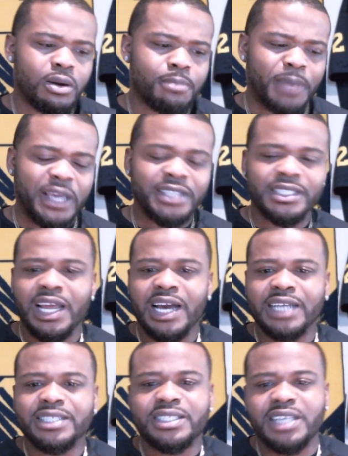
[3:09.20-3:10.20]

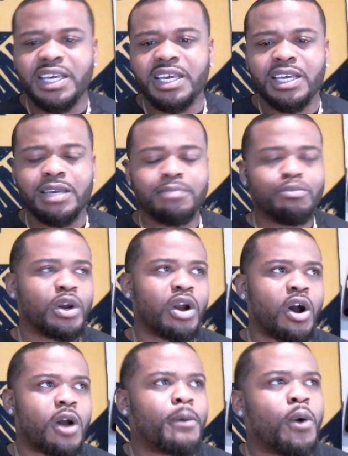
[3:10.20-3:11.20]
baseline scheme, what
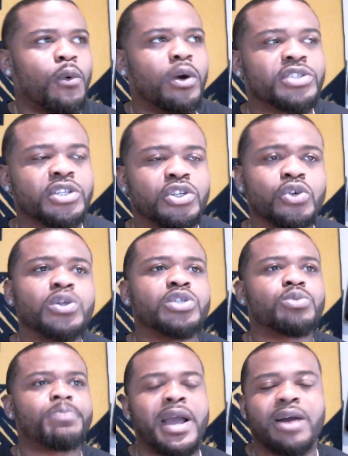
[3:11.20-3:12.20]
Harbaugh wants to do is
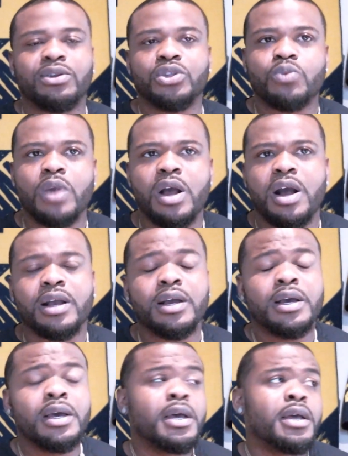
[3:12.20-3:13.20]
pound the rock.
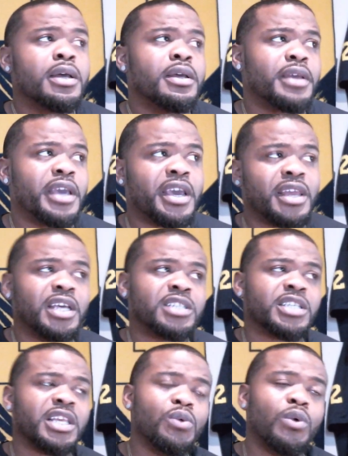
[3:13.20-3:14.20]
And they
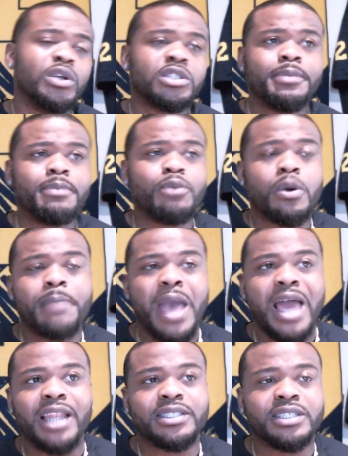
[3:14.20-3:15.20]
say they want to be more
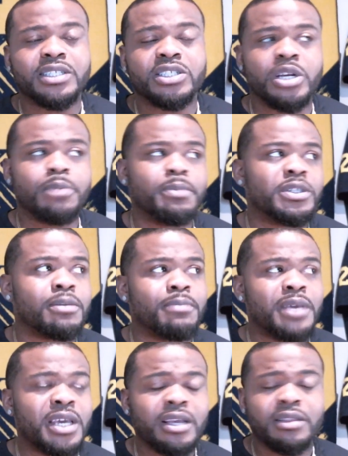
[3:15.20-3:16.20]
balanced this year. But to
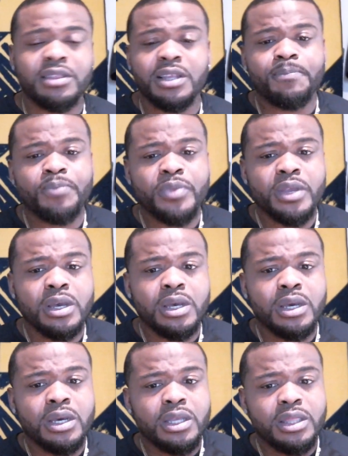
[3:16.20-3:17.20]
me,
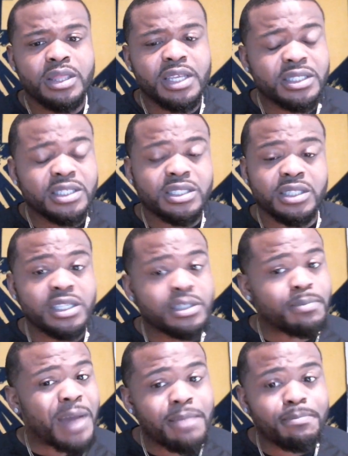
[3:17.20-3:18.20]
this
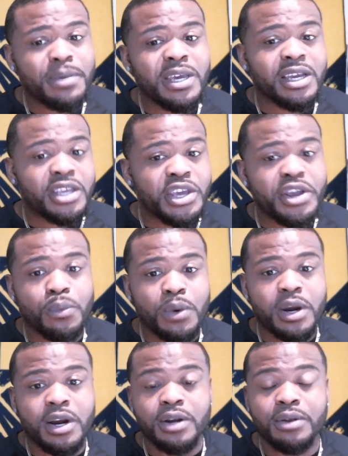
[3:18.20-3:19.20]
might be a year
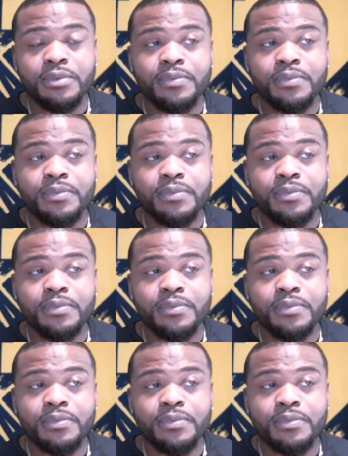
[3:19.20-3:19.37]
where